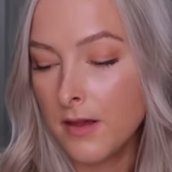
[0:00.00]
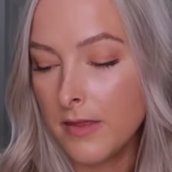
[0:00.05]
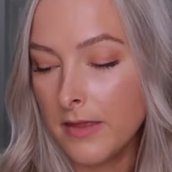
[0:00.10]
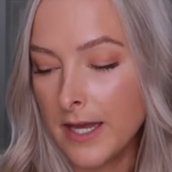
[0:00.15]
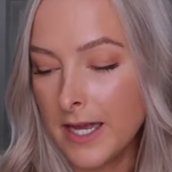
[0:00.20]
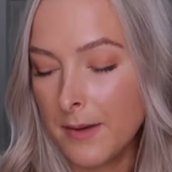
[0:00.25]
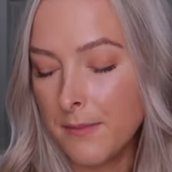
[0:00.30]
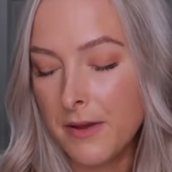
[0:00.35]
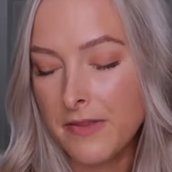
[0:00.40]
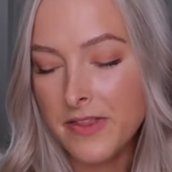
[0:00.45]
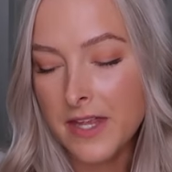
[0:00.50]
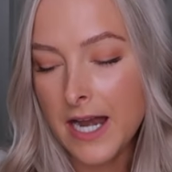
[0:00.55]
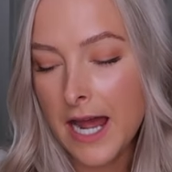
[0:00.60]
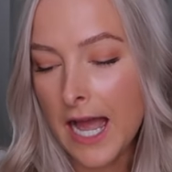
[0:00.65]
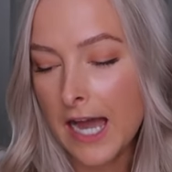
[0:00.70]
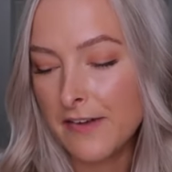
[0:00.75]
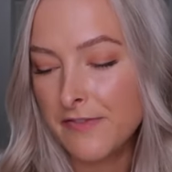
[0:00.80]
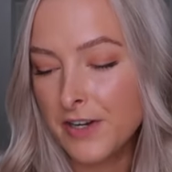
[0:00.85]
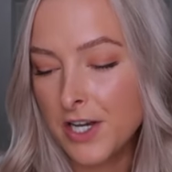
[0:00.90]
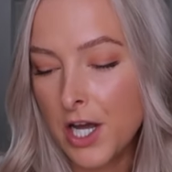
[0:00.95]
Like a month and a
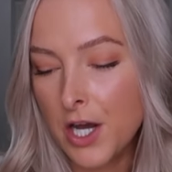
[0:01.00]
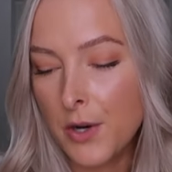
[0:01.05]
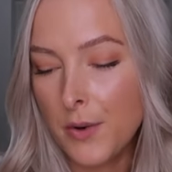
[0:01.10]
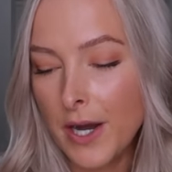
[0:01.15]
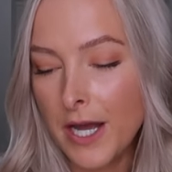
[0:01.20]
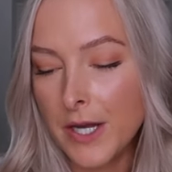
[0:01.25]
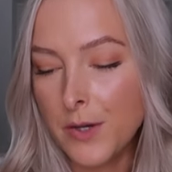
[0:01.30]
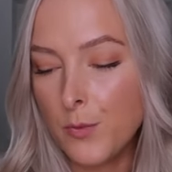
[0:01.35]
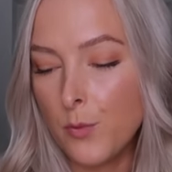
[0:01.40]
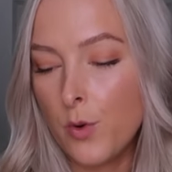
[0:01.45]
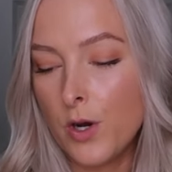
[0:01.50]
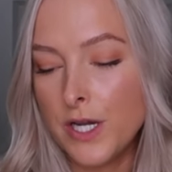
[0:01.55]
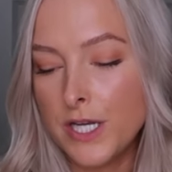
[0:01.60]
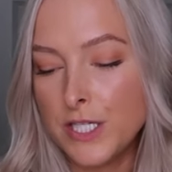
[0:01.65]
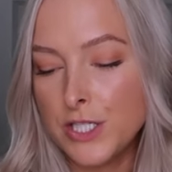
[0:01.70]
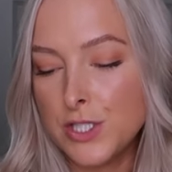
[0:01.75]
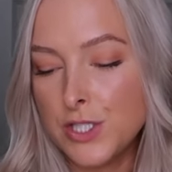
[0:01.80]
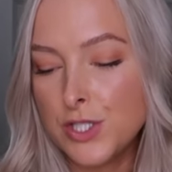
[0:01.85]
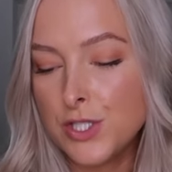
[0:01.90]
half ago, I wanted